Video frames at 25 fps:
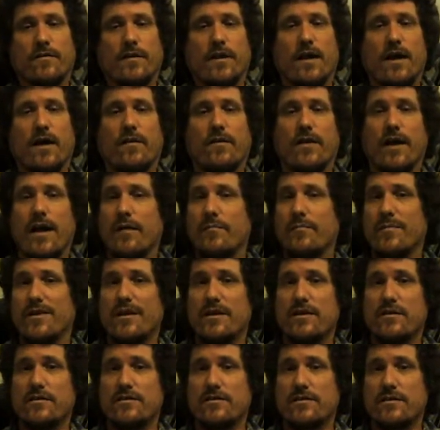Now that
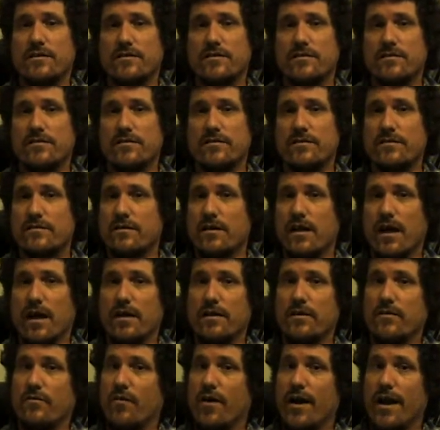means it's
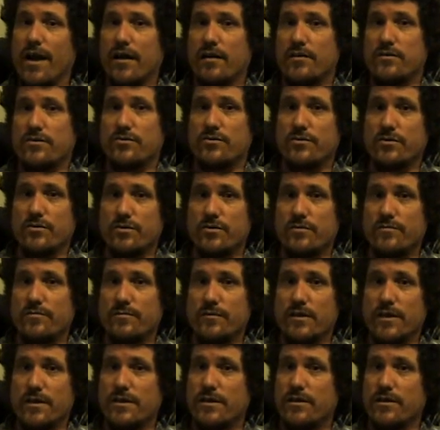not gradual
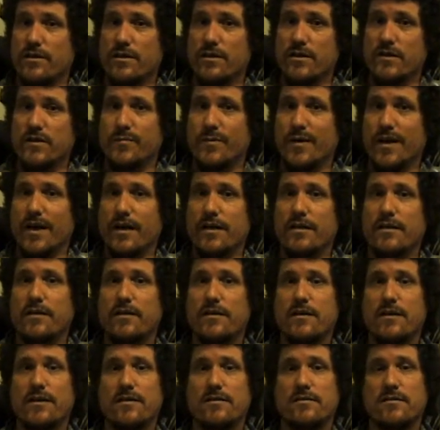like you'd expect,
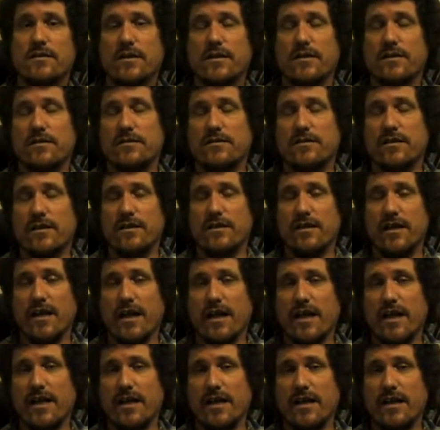it's
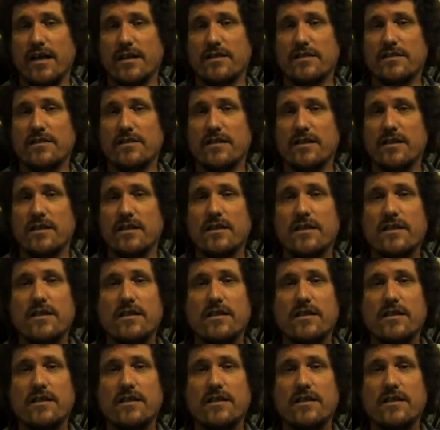instantaneous,